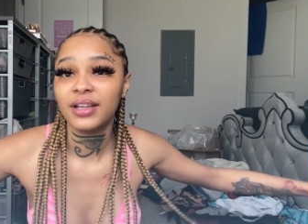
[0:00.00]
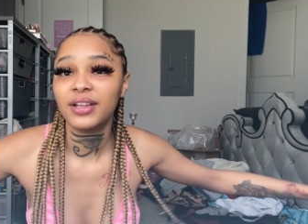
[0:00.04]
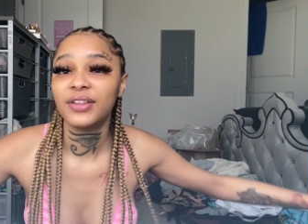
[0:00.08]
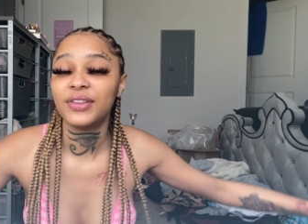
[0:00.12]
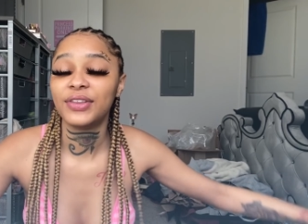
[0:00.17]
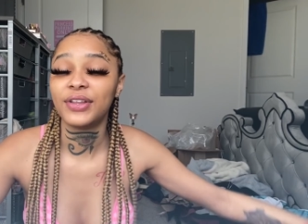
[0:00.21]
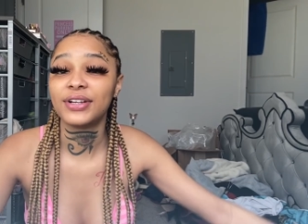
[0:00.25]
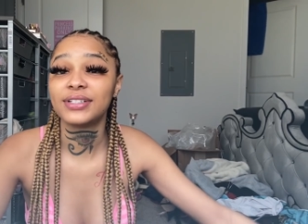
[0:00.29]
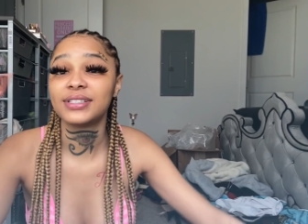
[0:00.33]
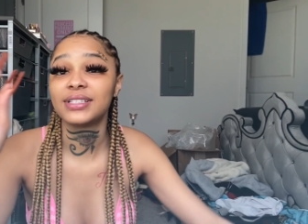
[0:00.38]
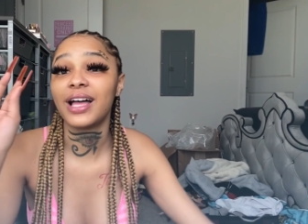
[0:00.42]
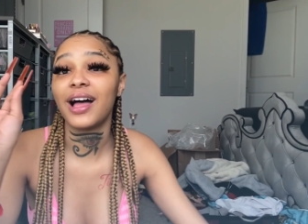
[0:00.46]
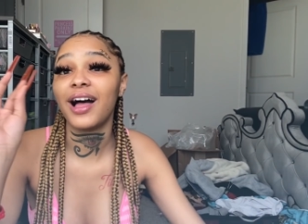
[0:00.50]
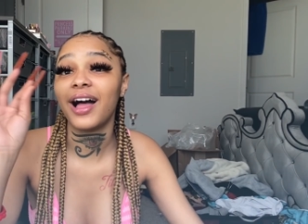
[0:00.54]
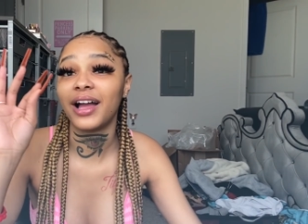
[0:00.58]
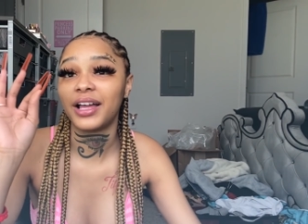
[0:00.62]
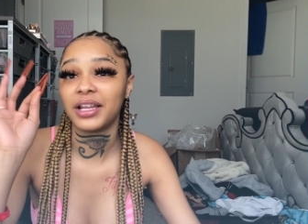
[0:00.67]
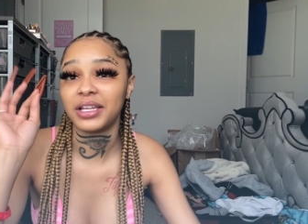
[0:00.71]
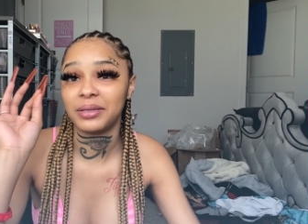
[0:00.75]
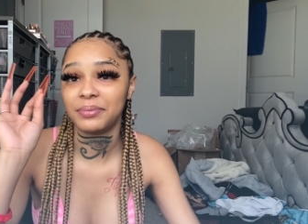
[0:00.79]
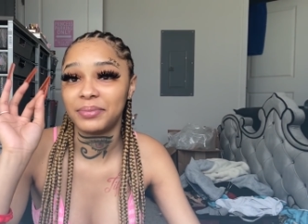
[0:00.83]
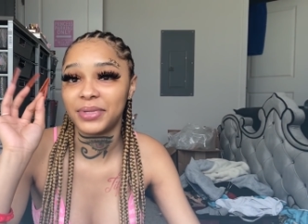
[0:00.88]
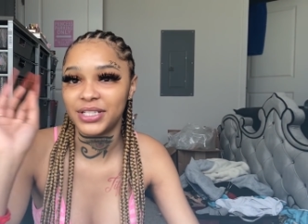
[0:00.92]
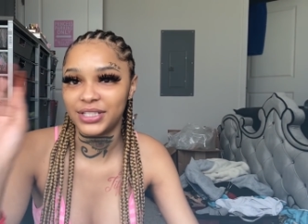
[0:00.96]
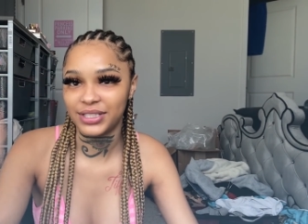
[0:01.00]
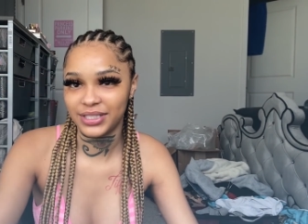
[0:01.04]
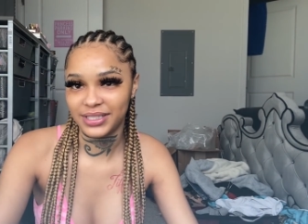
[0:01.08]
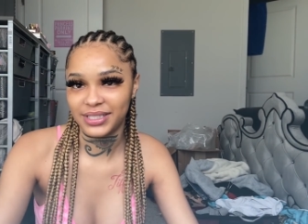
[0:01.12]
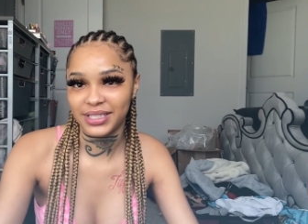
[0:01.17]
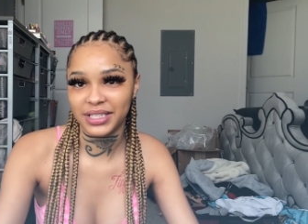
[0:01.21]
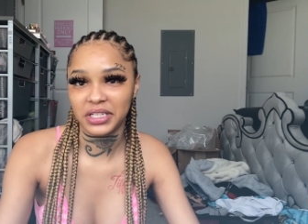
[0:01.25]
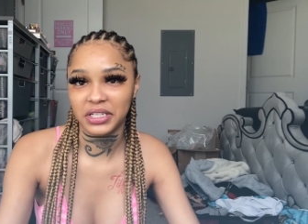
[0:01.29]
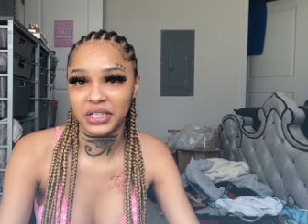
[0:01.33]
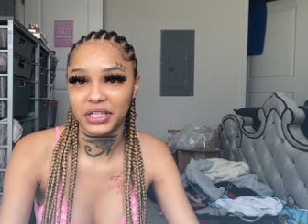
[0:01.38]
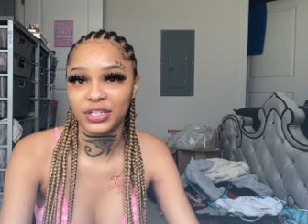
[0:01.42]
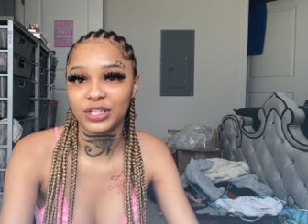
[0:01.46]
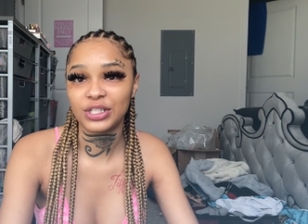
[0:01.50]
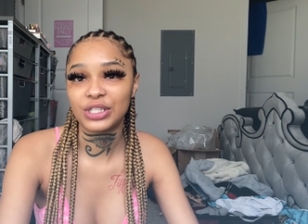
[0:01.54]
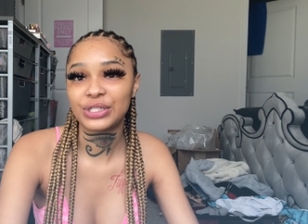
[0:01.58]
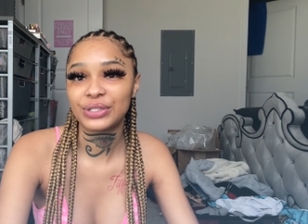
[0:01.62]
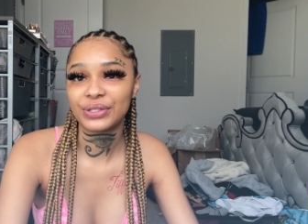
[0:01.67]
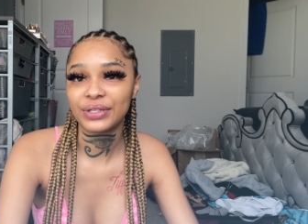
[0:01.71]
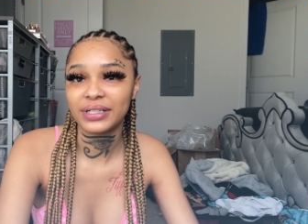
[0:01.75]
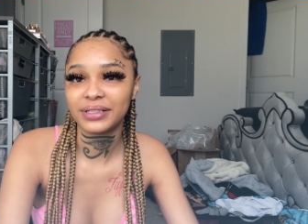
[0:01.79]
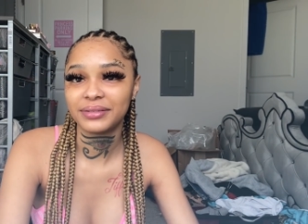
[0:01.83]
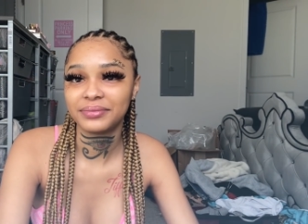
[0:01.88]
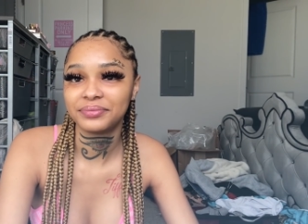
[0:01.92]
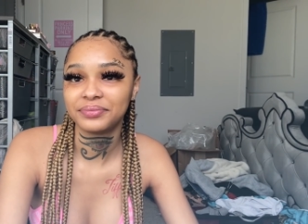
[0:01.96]
There's ugly bitches in the
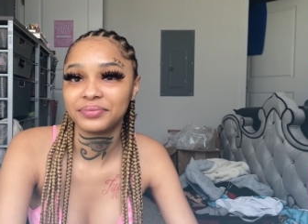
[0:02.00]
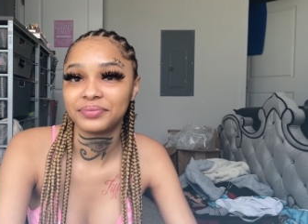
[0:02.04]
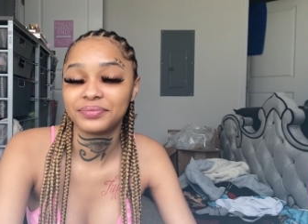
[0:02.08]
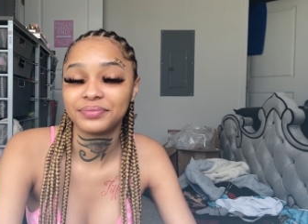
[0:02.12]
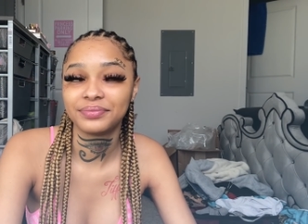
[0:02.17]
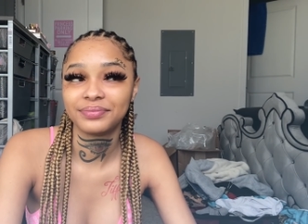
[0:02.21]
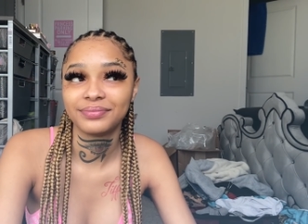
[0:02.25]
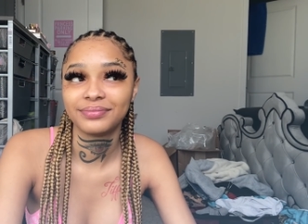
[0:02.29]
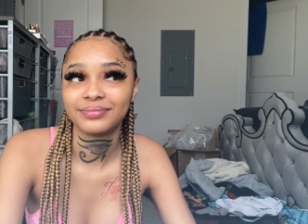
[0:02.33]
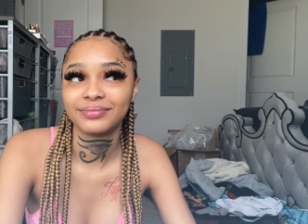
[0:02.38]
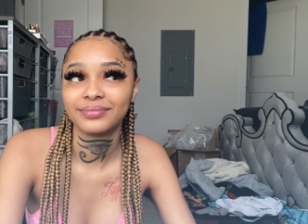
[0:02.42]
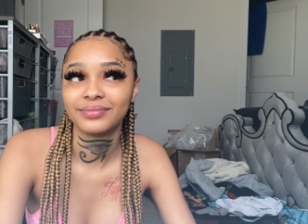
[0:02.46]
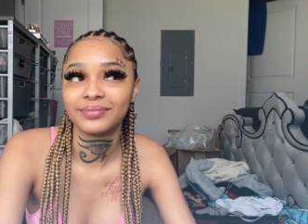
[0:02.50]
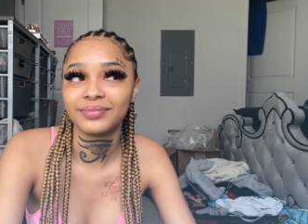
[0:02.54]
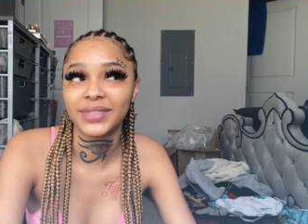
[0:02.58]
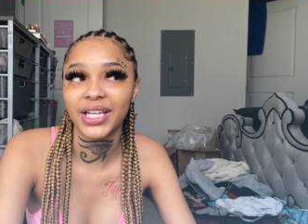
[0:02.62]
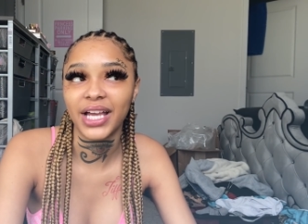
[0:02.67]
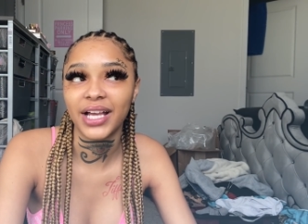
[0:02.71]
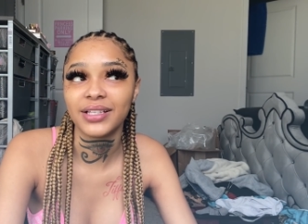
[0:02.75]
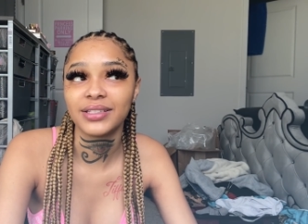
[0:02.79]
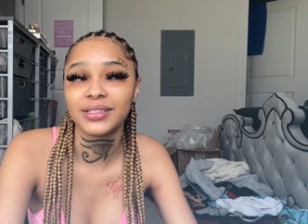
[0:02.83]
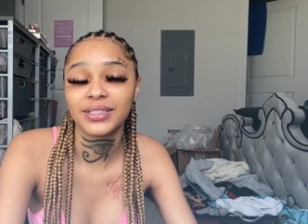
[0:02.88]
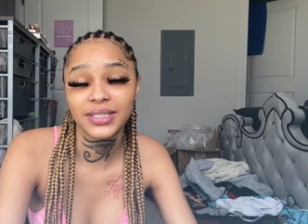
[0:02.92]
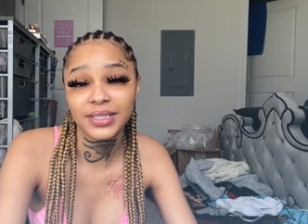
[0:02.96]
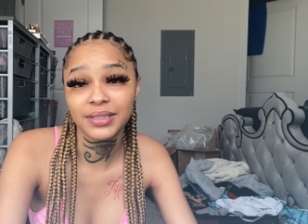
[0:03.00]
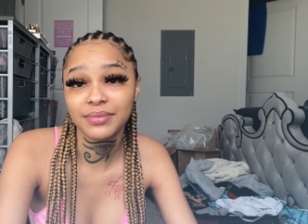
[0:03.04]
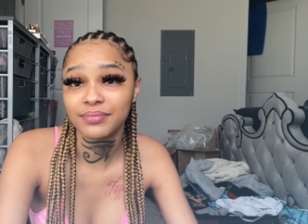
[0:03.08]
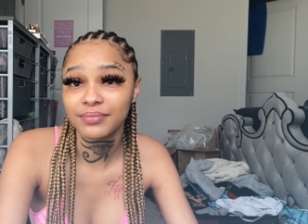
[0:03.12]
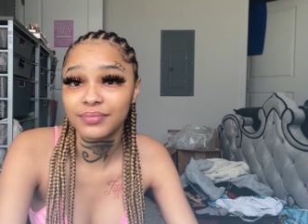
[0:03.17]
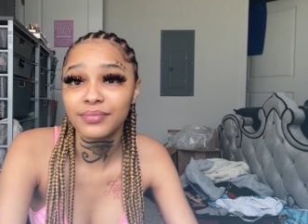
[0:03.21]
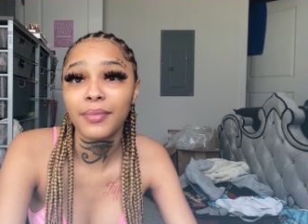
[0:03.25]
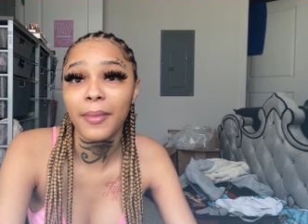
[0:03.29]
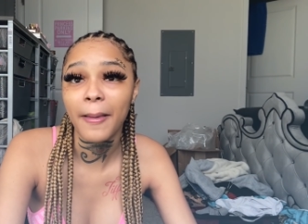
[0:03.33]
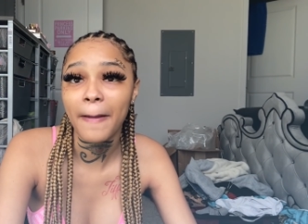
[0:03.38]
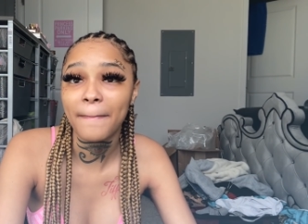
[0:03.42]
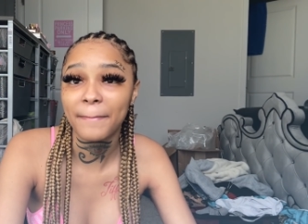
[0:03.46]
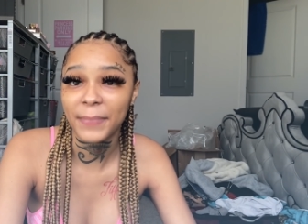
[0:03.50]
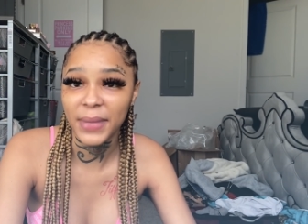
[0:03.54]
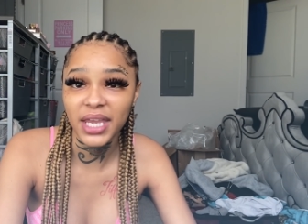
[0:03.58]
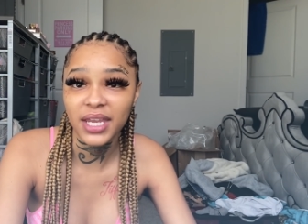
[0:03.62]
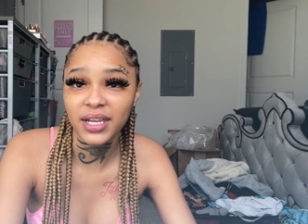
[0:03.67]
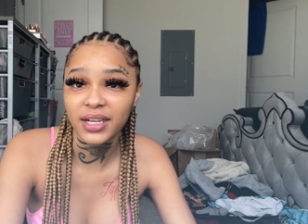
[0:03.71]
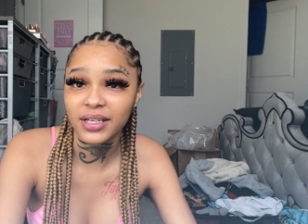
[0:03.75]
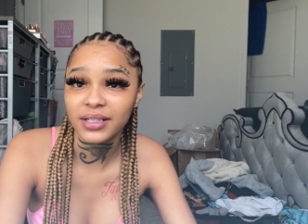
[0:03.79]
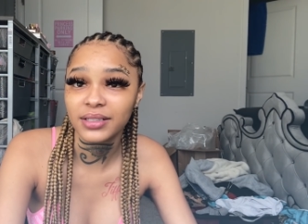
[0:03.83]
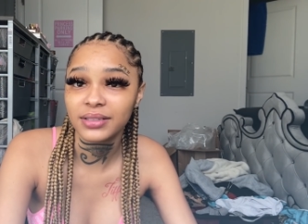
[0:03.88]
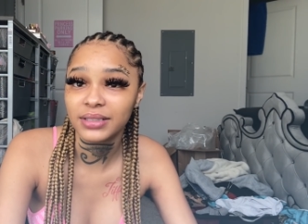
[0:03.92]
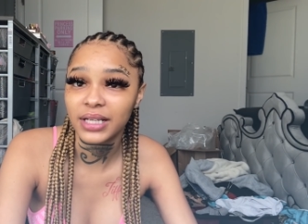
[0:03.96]
industry that's
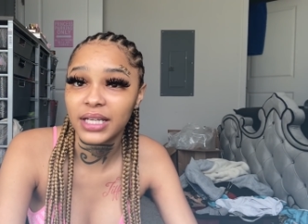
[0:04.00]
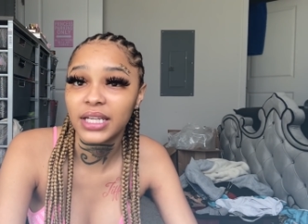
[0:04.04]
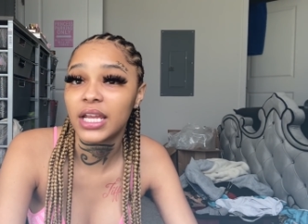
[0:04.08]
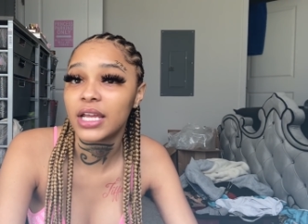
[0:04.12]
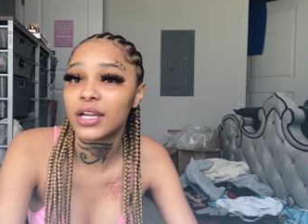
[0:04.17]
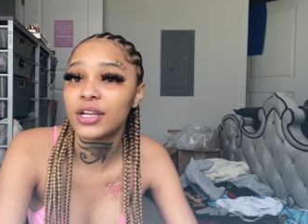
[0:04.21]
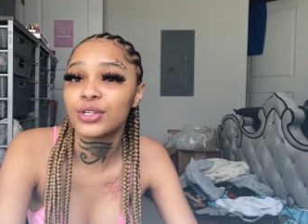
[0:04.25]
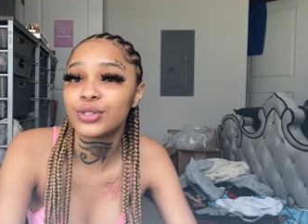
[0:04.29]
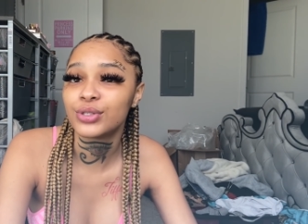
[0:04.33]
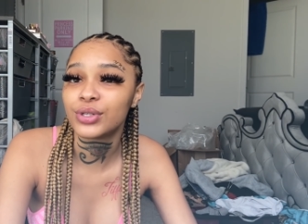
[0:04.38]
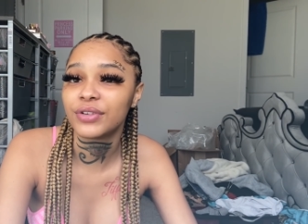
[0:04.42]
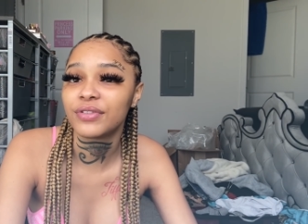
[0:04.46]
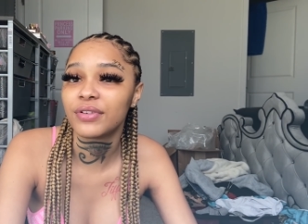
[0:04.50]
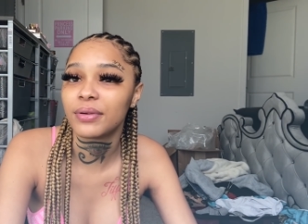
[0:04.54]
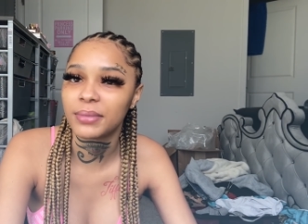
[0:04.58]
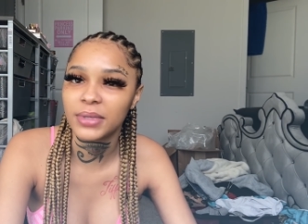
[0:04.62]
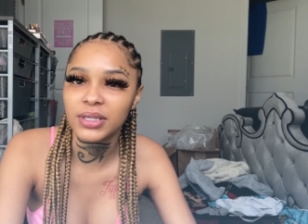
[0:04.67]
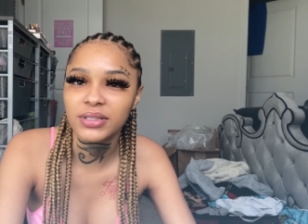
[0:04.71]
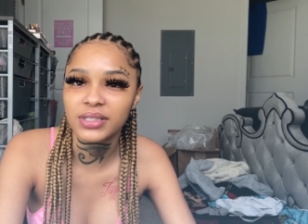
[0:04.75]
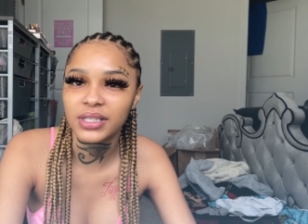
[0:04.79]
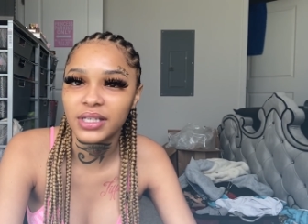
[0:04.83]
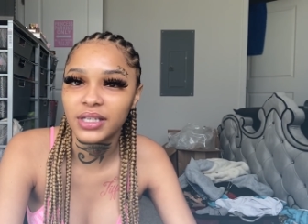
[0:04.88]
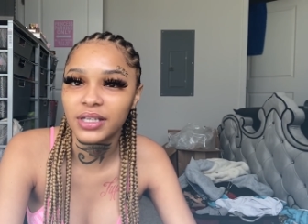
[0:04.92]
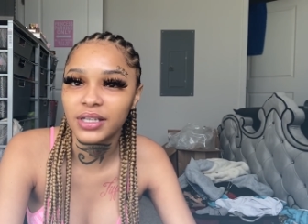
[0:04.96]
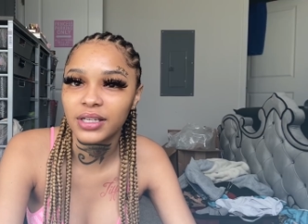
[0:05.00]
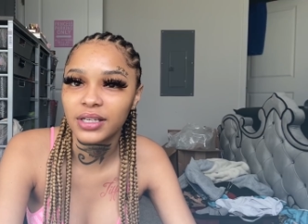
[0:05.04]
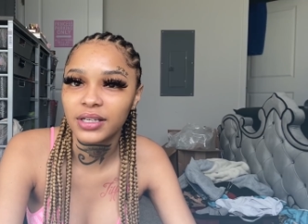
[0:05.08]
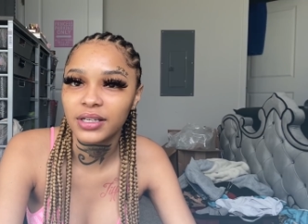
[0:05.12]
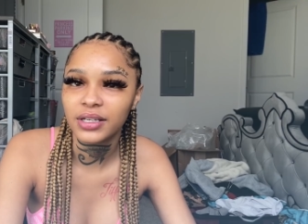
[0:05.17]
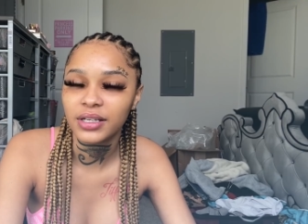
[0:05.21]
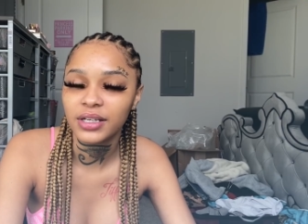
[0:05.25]
made it in the industry for music.